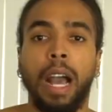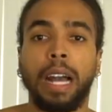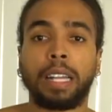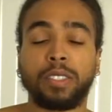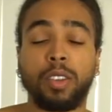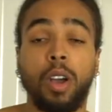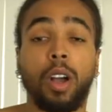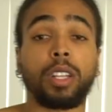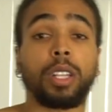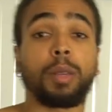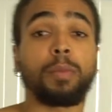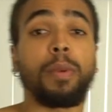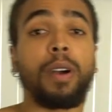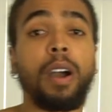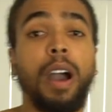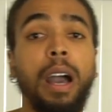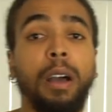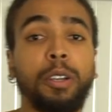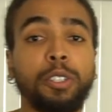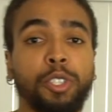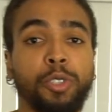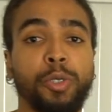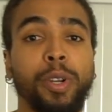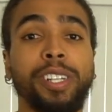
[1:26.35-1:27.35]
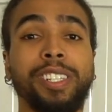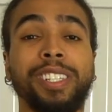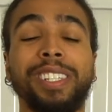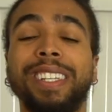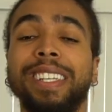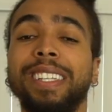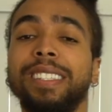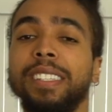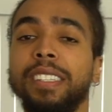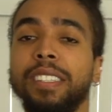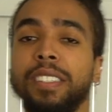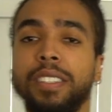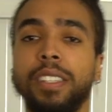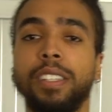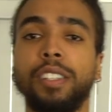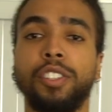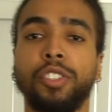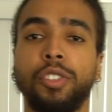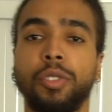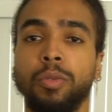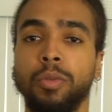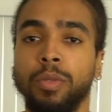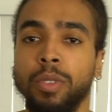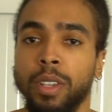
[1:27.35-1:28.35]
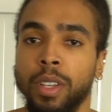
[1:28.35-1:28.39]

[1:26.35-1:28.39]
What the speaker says: I talked about how stretching is essential.